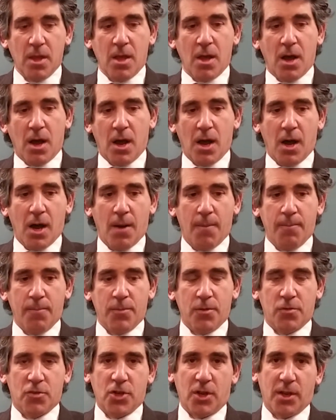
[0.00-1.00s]

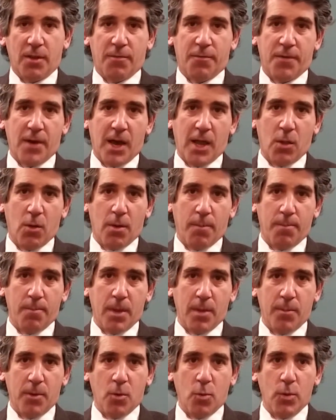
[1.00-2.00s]
Um, there's generally a follow up
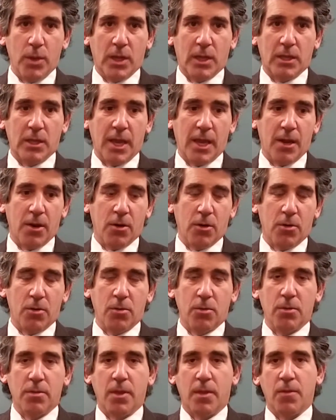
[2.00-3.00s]
maybe a week
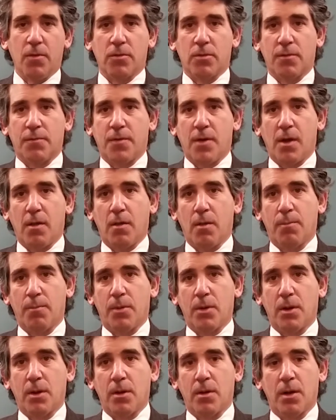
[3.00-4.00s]
later, or then there's a follow
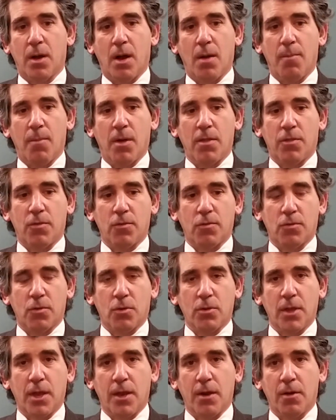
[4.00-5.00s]
up uh, a month or
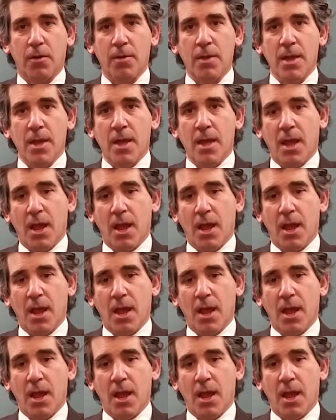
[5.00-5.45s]
so later.